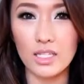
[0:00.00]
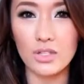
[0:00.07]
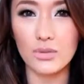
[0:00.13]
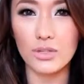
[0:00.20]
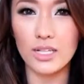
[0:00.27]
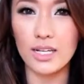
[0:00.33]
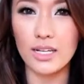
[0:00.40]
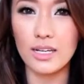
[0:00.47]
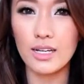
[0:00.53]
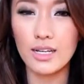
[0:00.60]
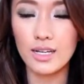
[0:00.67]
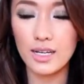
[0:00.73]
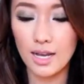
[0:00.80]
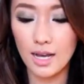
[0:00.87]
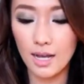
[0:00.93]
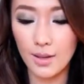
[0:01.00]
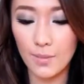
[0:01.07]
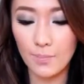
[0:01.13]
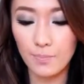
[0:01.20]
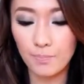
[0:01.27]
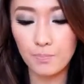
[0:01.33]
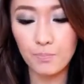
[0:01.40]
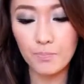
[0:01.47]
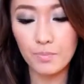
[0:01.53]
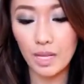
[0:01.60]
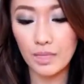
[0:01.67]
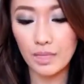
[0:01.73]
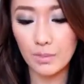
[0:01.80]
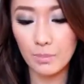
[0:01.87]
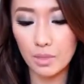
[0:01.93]
glittery
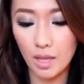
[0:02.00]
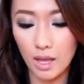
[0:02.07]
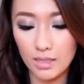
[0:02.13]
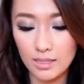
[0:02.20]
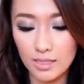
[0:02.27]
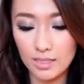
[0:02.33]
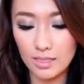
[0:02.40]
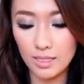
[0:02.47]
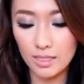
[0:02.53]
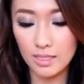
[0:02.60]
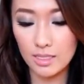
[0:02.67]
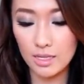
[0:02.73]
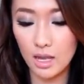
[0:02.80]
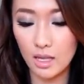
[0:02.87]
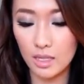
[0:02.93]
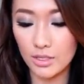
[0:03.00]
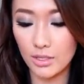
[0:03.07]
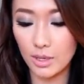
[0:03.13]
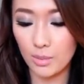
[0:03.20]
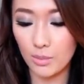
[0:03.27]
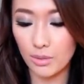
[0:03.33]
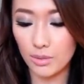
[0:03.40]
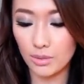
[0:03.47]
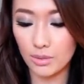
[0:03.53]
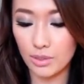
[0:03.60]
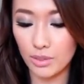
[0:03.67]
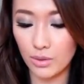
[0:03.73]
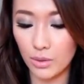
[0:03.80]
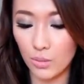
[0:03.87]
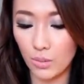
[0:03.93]
lip gloss. This is in color number
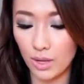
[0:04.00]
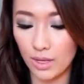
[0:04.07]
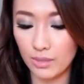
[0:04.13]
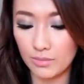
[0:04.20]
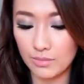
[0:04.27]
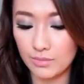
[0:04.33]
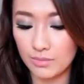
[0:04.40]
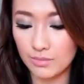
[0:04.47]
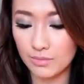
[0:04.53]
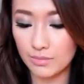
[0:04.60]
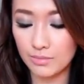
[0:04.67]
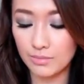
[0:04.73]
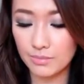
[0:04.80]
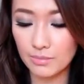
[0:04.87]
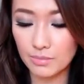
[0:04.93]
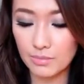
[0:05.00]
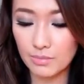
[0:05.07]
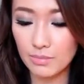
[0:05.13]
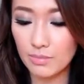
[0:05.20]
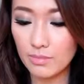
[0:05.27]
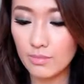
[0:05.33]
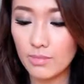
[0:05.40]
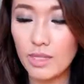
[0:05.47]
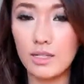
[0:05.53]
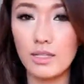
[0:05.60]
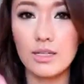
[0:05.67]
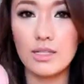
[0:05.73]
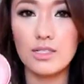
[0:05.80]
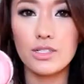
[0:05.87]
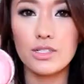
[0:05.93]
01,
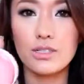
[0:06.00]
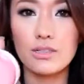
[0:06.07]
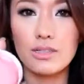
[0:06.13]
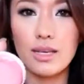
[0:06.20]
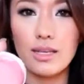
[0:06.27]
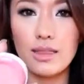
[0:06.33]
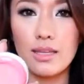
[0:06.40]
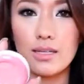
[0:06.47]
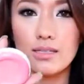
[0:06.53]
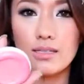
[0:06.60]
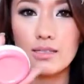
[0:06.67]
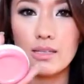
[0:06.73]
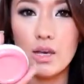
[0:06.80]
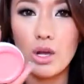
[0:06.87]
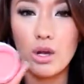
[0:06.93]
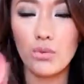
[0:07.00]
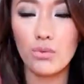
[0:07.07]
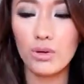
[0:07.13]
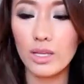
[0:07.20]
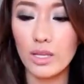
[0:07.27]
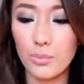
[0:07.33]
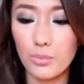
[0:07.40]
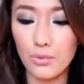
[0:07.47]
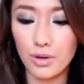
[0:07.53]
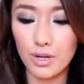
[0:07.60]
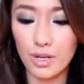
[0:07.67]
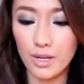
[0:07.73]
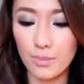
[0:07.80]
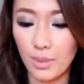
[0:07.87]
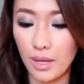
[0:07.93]
and it just looks like this. Really
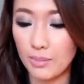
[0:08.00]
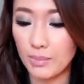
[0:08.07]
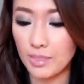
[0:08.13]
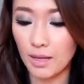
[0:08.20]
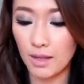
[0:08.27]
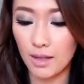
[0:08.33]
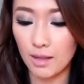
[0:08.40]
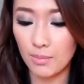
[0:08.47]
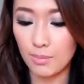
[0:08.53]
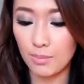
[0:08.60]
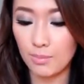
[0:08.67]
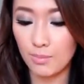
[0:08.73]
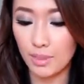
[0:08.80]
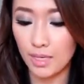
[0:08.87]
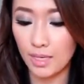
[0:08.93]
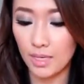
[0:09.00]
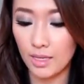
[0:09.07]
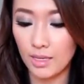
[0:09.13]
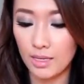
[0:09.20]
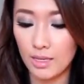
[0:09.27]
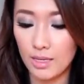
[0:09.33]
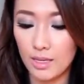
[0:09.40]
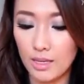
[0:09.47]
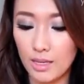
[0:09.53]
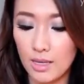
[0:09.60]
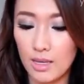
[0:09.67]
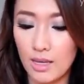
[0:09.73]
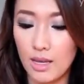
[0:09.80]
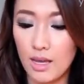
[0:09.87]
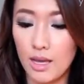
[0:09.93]
pretty baby doll pink.
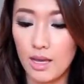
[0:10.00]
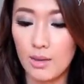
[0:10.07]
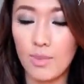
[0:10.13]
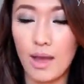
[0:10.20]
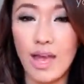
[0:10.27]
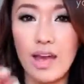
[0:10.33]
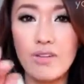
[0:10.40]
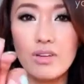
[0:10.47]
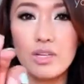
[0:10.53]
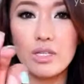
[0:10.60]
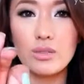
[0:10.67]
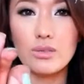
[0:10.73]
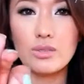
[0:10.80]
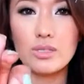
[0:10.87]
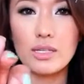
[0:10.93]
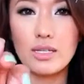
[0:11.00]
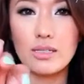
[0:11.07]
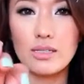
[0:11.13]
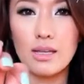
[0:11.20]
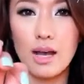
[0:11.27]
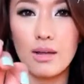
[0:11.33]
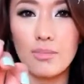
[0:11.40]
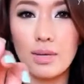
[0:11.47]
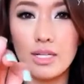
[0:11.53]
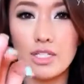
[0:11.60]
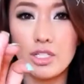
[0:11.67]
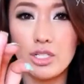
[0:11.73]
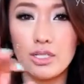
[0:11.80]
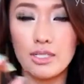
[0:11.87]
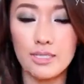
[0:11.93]
I haven't used this on my
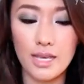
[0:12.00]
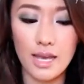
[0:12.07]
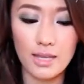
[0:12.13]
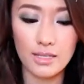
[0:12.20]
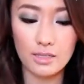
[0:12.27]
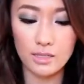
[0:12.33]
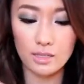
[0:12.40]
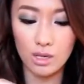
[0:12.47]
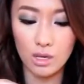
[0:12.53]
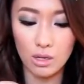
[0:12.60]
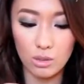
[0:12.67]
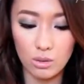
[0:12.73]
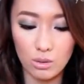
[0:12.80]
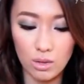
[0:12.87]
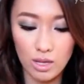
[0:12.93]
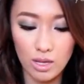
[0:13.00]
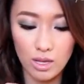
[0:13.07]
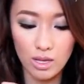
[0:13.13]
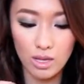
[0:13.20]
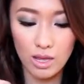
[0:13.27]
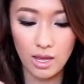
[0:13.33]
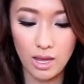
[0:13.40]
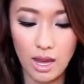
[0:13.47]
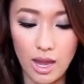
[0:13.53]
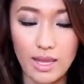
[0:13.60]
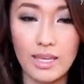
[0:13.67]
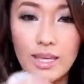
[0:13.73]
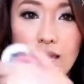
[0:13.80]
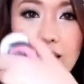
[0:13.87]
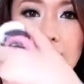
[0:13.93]
cheeks yet, so
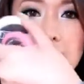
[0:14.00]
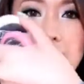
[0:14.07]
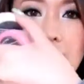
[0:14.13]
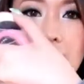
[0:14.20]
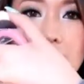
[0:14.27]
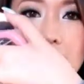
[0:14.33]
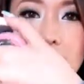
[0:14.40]
I can't tell